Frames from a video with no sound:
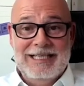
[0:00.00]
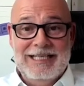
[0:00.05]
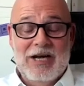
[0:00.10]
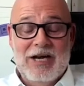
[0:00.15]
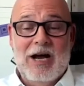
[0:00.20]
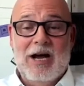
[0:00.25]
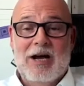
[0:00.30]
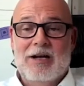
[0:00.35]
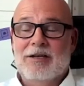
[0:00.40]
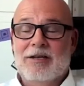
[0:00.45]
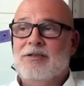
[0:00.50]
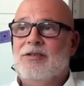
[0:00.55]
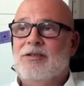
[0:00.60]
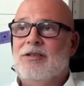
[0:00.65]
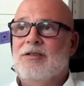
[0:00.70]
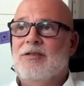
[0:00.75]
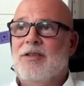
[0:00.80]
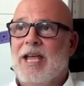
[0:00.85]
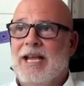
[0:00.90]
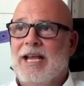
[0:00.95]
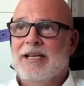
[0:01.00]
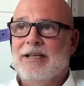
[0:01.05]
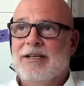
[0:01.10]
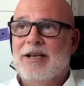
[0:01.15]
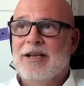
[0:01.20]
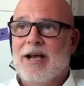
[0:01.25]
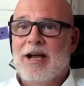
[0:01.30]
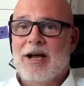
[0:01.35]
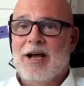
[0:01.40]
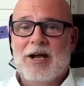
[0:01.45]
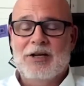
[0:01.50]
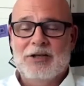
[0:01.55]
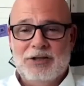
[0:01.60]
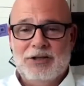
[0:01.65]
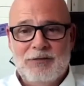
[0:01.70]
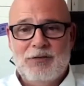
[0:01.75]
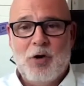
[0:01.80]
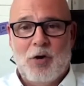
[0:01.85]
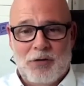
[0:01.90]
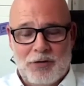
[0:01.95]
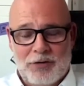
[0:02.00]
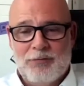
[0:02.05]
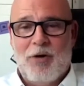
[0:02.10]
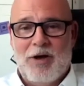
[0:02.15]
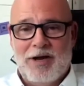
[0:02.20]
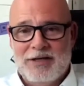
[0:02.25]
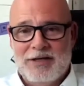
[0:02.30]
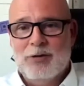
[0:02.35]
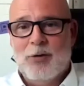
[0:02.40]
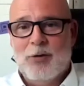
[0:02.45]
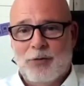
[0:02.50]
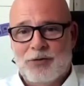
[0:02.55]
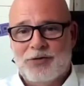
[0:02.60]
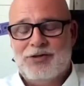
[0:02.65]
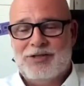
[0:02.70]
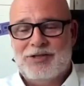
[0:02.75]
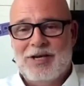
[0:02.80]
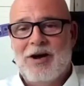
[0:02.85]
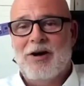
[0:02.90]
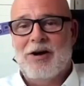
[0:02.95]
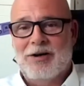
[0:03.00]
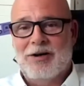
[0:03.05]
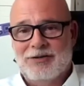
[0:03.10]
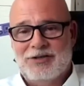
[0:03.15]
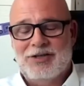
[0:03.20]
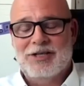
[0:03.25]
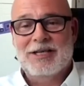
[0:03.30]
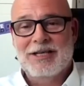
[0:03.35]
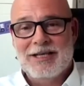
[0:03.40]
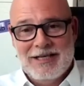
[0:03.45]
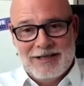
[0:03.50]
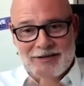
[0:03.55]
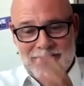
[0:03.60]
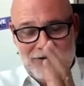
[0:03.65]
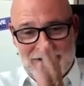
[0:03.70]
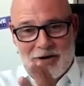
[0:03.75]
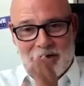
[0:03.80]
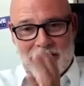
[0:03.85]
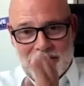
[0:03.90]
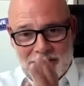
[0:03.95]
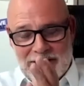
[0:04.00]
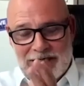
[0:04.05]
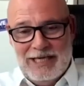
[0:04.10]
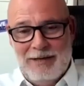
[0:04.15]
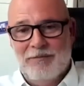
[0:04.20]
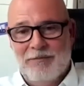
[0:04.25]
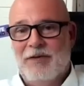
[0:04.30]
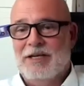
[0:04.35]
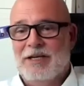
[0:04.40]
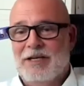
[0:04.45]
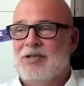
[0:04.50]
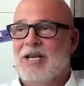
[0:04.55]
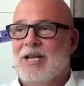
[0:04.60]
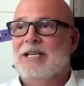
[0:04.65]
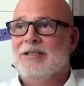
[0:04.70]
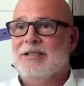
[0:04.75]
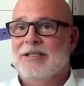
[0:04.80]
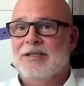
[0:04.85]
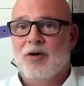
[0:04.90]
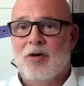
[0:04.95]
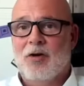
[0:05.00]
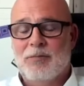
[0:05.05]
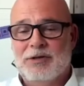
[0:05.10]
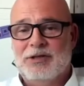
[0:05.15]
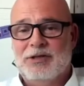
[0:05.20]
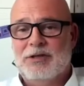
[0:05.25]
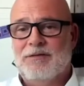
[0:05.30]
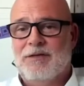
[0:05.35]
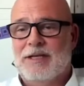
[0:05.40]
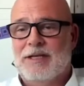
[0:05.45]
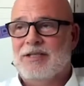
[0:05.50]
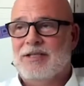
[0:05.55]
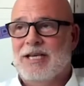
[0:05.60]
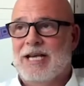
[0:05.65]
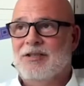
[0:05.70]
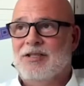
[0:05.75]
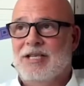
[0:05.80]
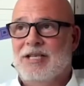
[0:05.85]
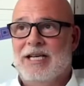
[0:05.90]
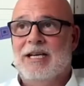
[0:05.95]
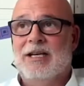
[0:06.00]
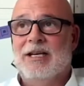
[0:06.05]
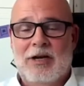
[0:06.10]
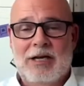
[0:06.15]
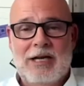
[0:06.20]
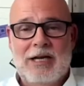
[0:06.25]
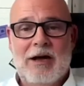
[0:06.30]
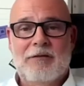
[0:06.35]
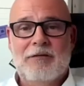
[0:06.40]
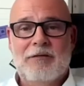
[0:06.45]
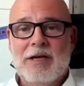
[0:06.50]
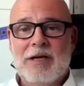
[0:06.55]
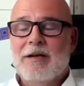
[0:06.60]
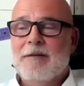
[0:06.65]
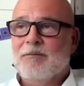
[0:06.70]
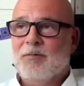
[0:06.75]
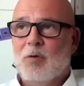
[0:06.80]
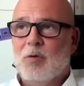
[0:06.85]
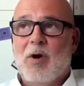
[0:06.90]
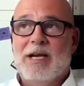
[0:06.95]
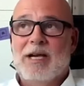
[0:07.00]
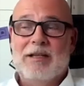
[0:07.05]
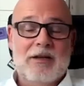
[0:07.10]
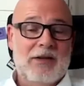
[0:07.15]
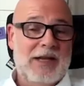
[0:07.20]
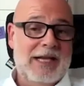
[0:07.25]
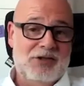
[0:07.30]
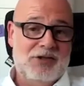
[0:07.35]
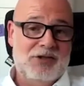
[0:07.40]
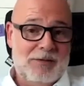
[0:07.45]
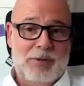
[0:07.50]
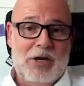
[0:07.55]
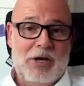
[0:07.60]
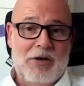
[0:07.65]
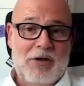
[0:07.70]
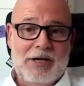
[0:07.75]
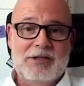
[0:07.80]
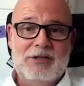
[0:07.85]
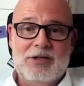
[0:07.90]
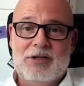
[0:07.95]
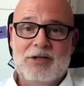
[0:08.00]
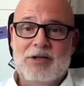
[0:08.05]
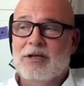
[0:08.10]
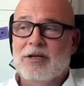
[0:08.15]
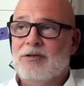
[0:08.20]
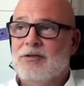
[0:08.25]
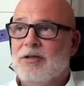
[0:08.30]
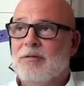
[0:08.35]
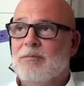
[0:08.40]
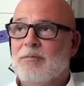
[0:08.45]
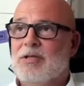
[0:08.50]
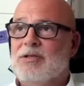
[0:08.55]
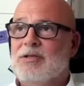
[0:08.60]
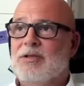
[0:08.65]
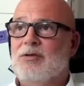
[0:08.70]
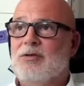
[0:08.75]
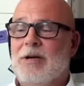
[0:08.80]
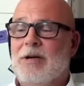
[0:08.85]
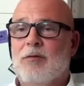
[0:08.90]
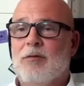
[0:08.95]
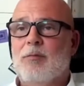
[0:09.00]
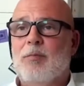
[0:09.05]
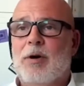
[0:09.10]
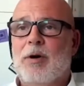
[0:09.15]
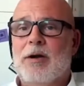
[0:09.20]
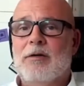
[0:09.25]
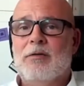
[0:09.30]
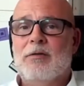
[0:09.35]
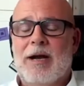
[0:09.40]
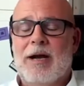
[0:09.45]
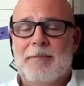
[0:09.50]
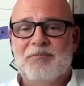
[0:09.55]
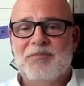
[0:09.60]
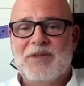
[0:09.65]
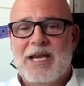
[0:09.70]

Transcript: does, then you've got the right North Star to kind of keep fixated on, which is fantastic. And I love the way that that's applied to the business travel program.